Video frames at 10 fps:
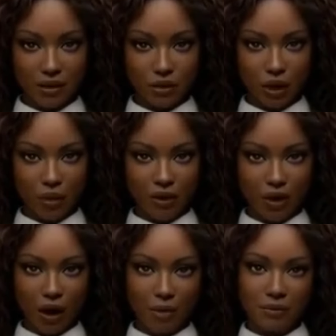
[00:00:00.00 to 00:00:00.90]
Drop a
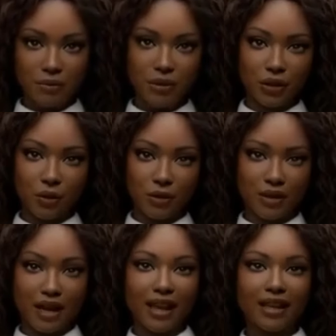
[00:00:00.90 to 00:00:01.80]
comment below,
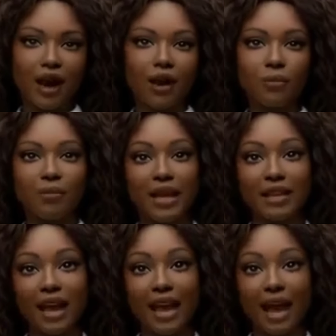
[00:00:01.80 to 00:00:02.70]
and I'll make
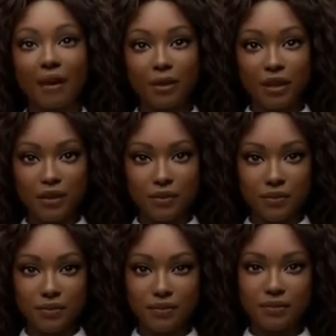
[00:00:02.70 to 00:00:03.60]
that happen.
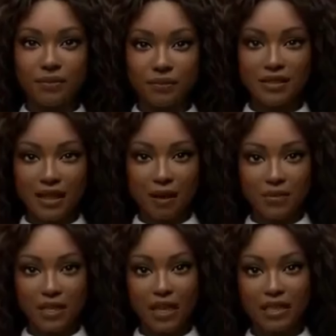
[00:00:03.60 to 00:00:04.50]
Step
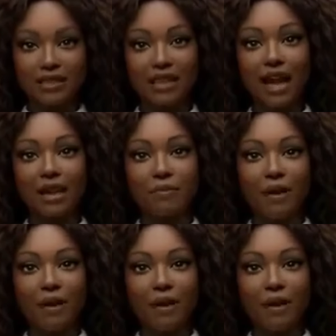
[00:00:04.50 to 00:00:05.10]
6. Add